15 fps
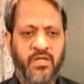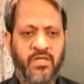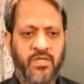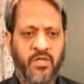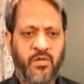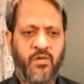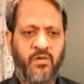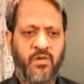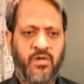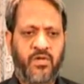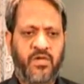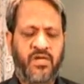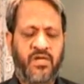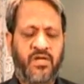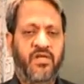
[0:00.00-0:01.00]
So
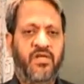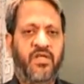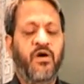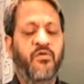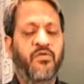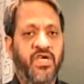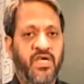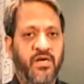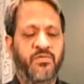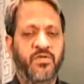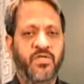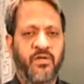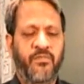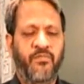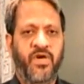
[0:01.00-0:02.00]
now we come to
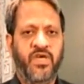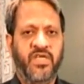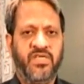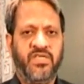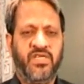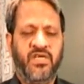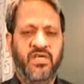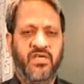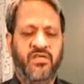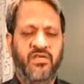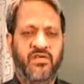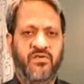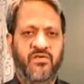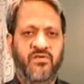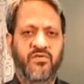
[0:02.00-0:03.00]
the point
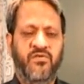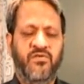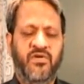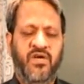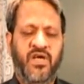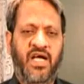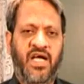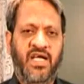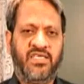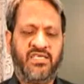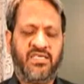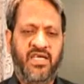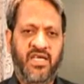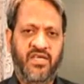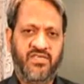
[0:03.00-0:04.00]
to
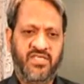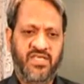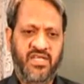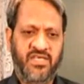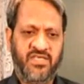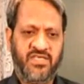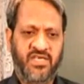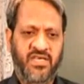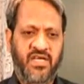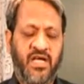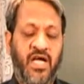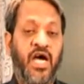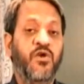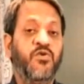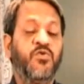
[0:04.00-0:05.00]
ask ourselves
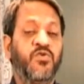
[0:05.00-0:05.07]
how to